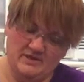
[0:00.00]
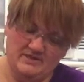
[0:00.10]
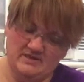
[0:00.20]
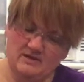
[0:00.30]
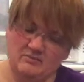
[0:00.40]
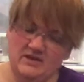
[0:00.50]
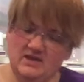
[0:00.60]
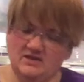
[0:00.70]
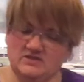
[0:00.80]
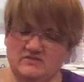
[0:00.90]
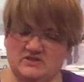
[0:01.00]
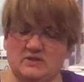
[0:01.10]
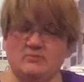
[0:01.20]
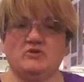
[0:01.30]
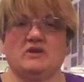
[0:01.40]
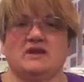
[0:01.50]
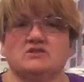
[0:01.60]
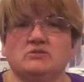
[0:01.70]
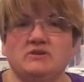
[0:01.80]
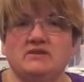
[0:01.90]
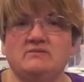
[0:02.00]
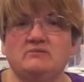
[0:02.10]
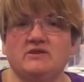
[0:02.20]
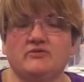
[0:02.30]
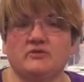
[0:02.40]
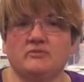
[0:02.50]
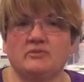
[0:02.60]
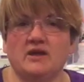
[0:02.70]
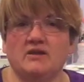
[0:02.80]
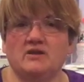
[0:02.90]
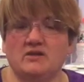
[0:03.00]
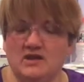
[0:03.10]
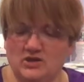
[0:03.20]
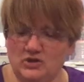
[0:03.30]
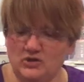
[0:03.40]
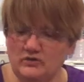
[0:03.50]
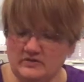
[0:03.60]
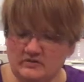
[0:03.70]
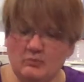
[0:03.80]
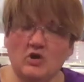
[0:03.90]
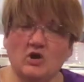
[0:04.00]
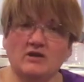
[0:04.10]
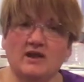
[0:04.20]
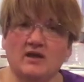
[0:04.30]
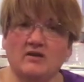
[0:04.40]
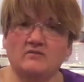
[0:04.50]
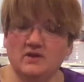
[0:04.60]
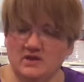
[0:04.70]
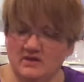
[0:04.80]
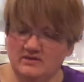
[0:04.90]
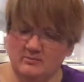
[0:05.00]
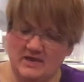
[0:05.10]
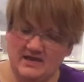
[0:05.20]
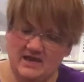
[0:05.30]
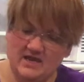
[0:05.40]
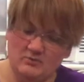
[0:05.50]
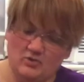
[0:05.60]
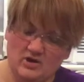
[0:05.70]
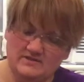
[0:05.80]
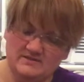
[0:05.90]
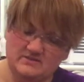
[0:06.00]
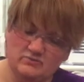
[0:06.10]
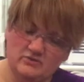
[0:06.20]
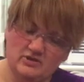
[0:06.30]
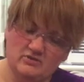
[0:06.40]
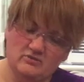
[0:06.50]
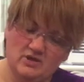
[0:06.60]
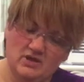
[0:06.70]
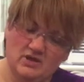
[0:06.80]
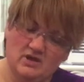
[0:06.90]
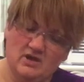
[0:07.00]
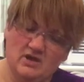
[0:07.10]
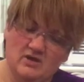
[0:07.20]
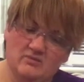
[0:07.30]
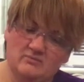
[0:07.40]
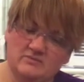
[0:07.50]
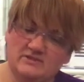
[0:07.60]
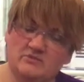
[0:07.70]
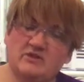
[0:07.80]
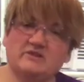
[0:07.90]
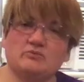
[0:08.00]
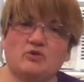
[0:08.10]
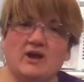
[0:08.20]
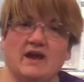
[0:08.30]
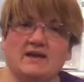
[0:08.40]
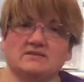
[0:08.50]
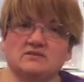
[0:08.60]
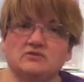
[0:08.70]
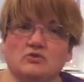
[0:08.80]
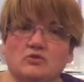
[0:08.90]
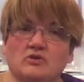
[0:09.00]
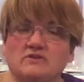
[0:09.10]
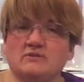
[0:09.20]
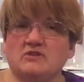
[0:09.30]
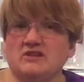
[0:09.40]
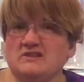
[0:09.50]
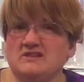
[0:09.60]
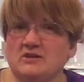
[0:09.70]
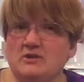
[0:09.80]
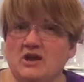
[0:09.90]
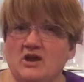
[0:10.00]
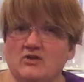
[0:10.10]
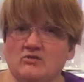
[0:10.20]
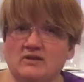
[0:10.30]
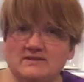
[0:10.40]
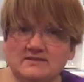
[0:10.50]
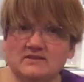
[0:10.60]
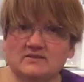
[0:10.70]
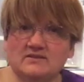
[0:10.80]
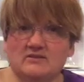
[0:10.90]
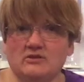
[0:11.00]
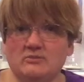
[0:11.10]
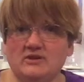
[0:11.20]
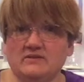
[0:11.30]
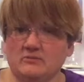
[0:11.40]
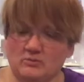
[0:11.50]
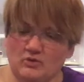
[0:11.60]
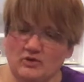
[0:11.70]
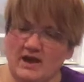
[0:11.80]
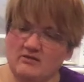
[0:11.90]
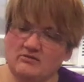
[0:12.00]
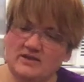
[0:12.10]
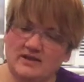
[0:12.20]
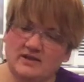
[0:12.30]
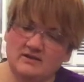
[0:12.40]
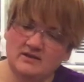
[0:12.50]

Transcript: the pH of the shampoo can actually be different and used as part of the medicating process where you, something that's more acid or something that's going to be higher cleansing is going to be something more alkaline.